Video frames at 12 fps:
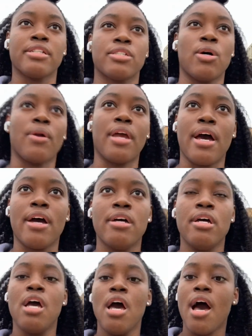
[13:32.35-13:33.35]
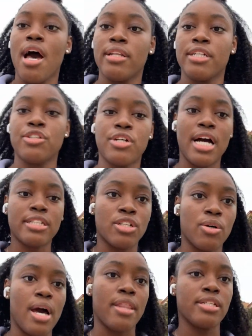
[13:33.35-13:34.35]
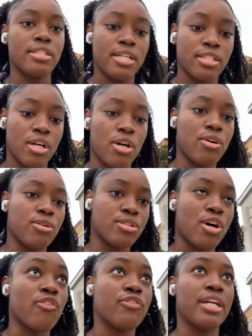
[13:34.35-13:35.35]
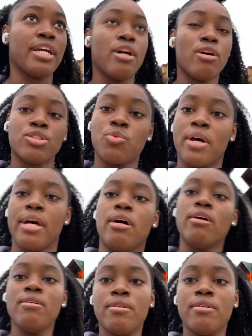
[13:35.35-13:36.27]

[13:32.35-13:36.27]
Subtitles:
So yeah, I'll let you guys know how the test goes. Hopefully it goes well.